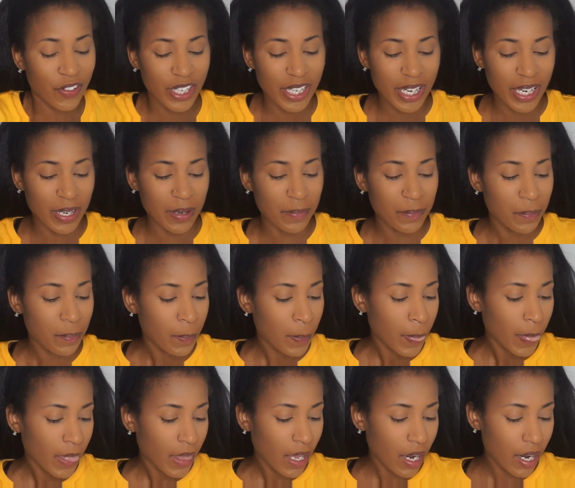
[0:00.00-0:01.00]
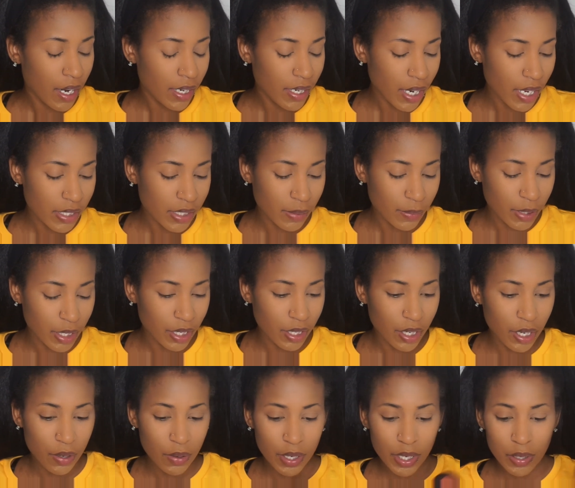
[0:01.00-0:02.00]
forget. All right, next I'm going to
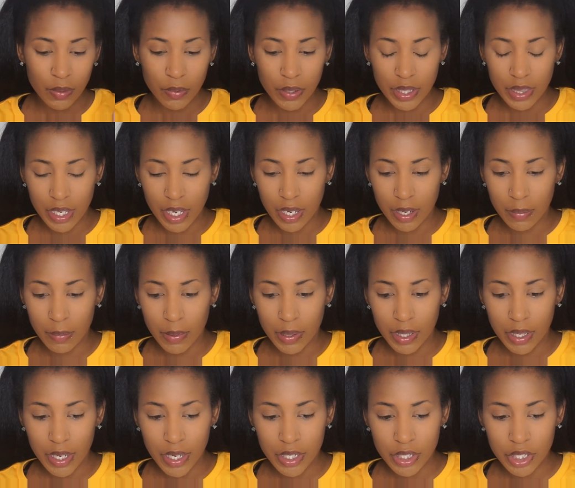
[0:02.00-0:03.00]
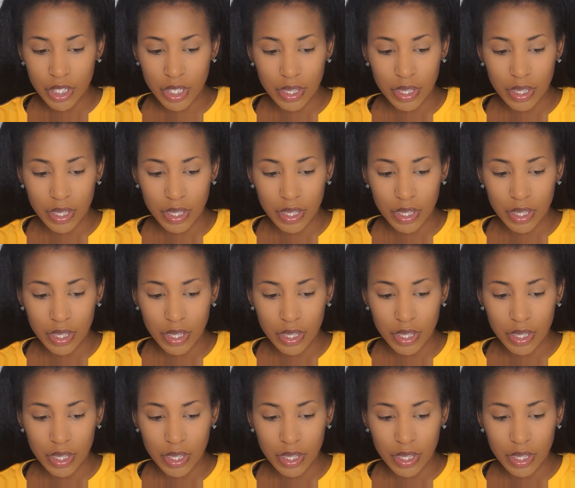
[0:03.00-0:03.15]
go in with a blush.